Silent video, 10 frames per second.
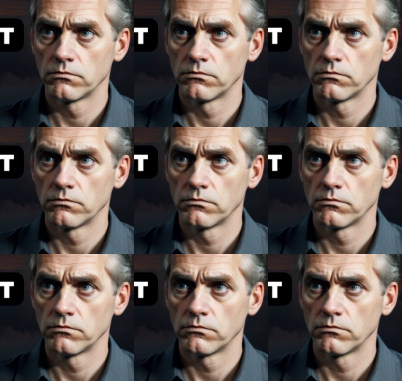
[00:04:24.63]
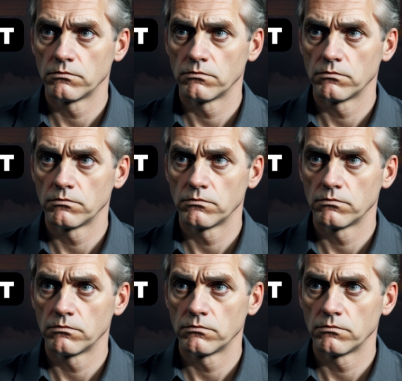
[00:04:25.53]

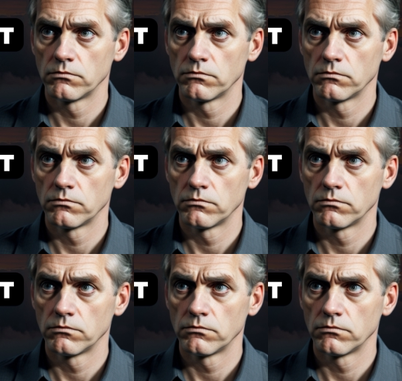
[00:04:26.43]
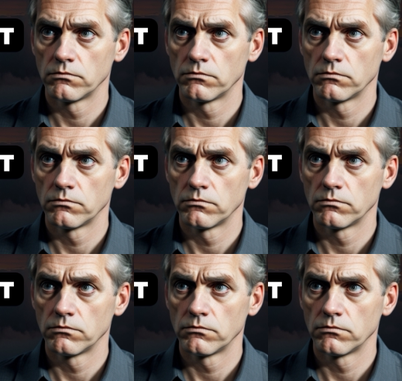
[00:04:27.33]

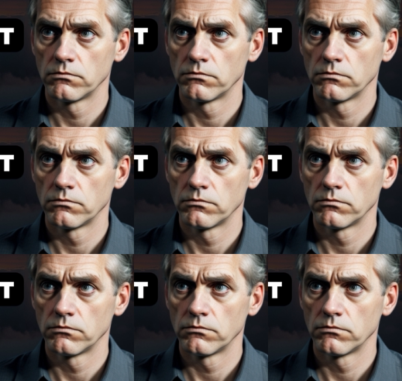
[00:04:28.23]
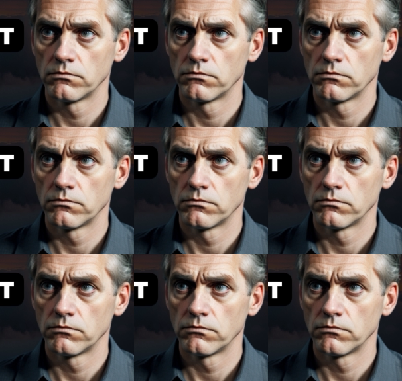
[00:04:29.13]

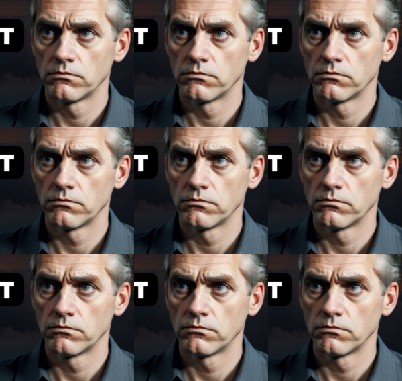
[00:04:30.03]
This is a still picture; no speech is visible.